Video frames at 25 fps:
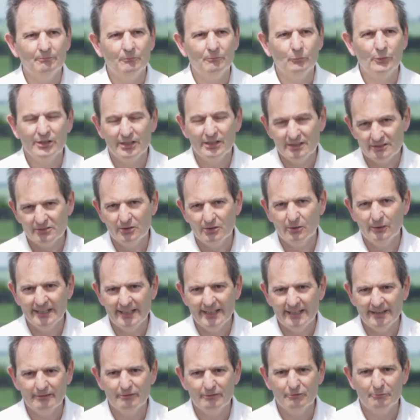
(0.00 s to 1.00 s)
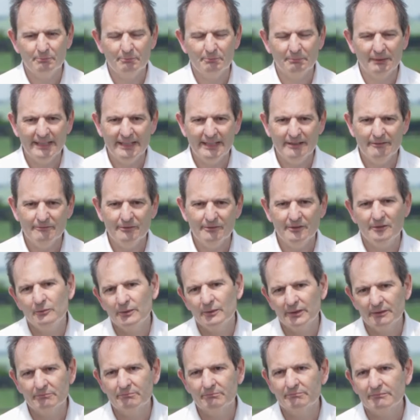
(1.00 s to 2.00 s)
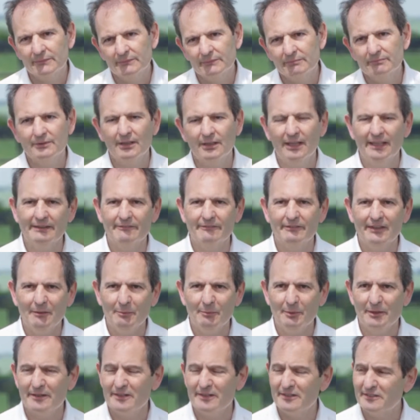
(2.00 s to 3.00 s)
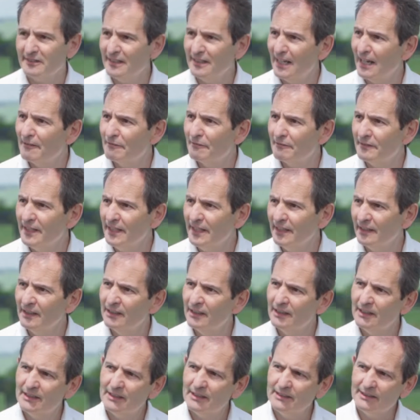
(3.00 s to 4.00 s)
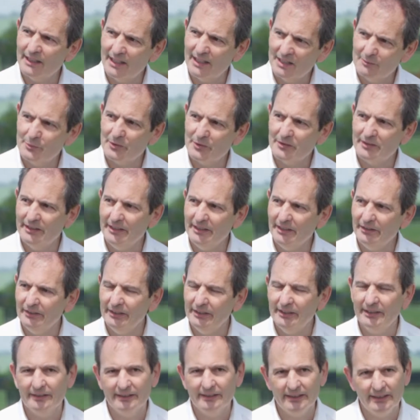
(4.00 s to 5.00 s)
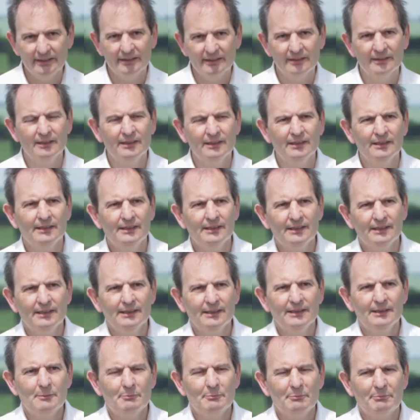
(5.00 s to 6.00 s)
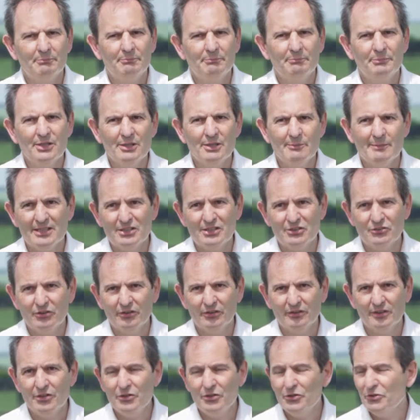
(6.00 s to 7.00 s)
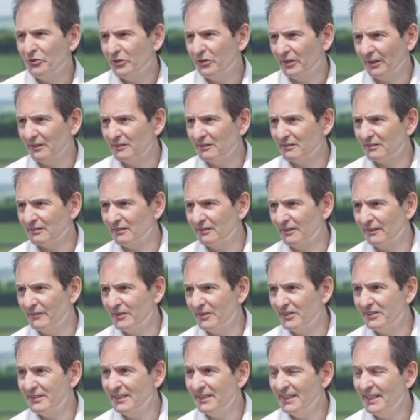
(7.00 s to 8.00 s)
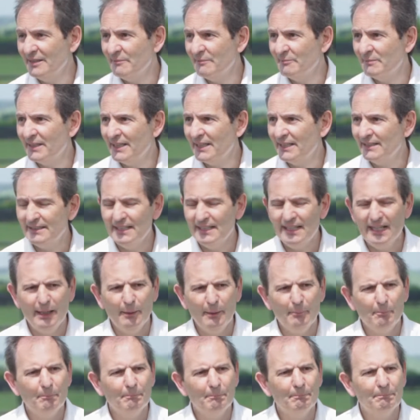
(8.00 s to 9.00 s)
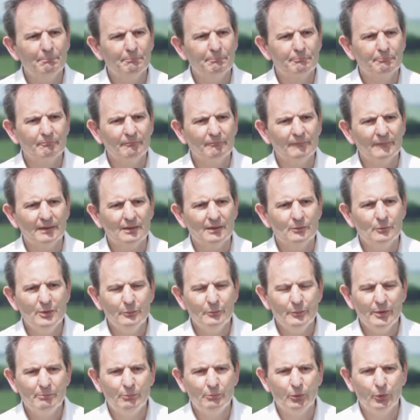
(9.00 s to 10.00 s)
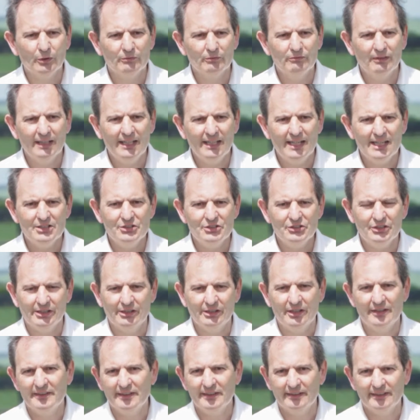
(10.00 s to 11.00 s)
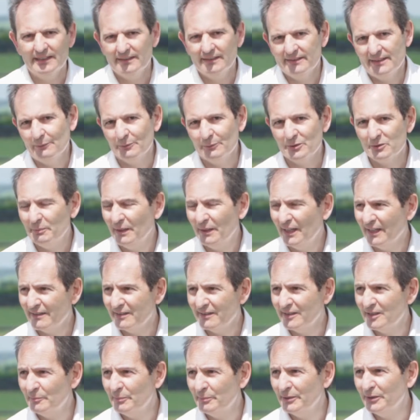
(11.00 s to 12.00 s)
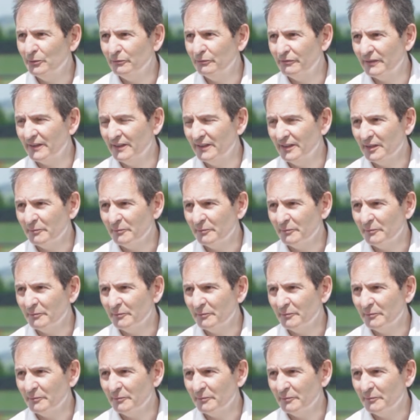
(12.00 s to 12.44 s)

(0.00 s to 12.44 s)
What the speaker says: when I sold out of Blandford, a couple of the staff there came with Kerry, and then pretty much took the nucleus of the team that when we bought Valachi, and I think that was part of the appeal for the